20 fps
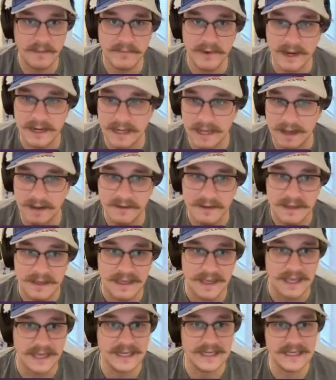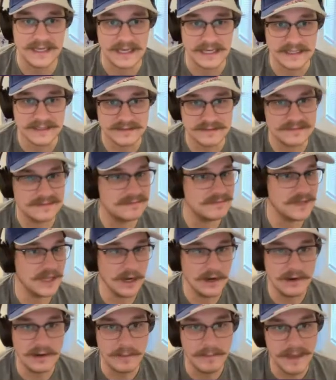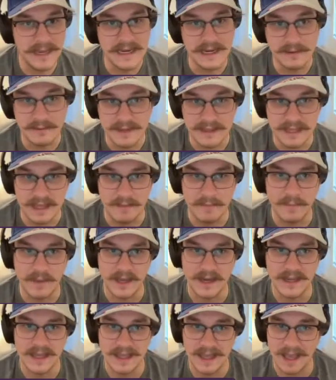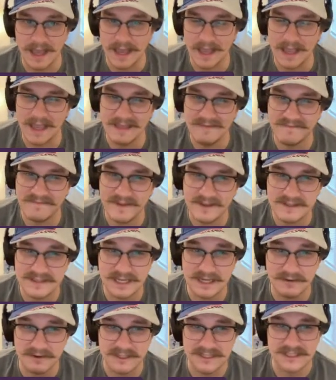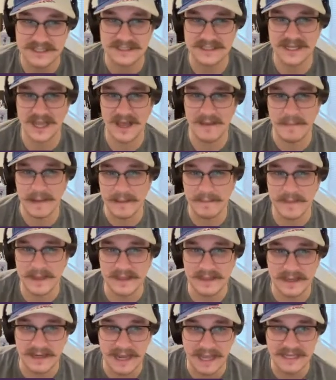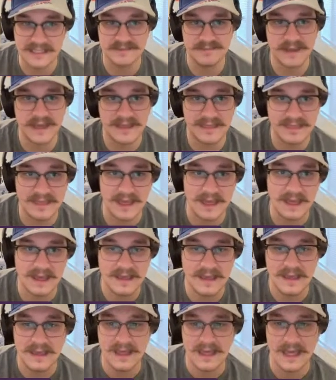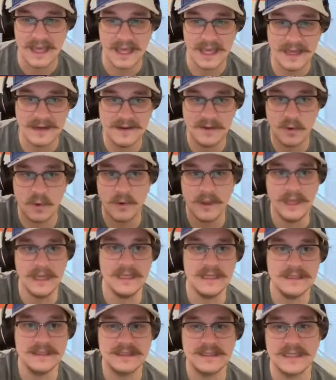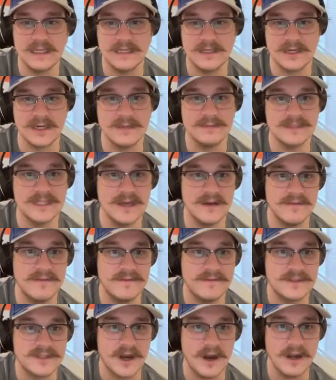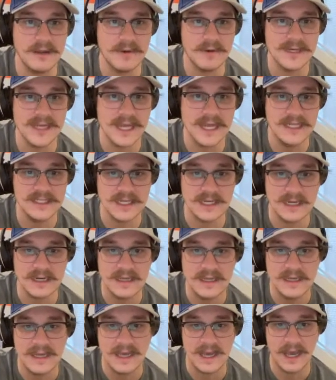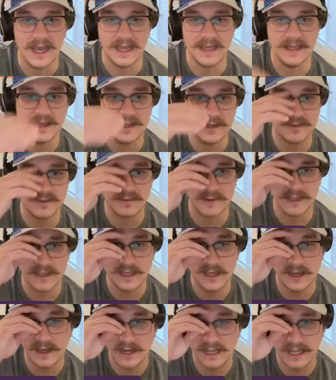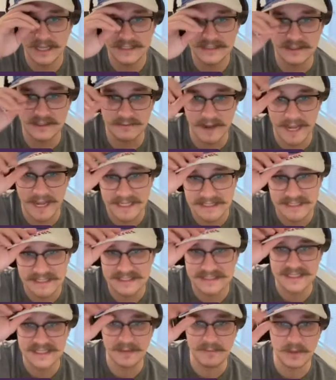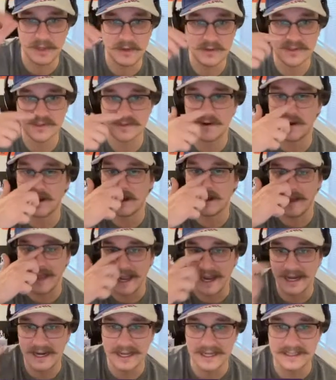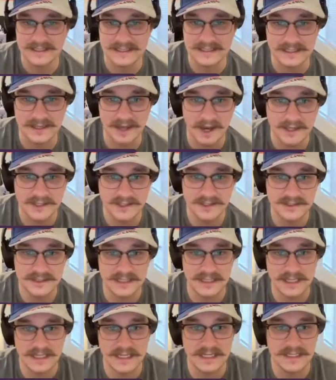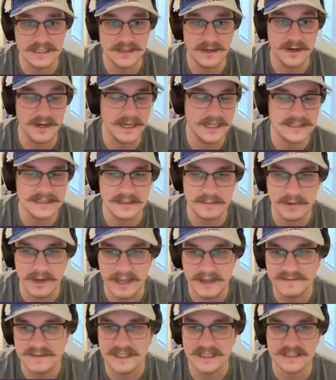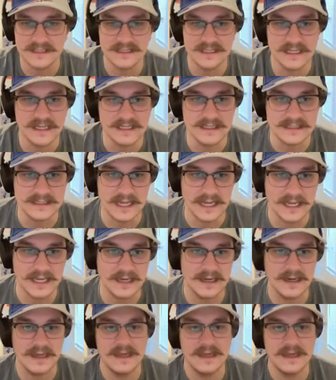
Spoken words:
right now, and he's competing with them. But it feels like Christian Scott might be the next big thing in Queens in terms of starting rotation. It looked really good against the Rays in his debut. Struck out 8 against the Dodgers against the Braves in his second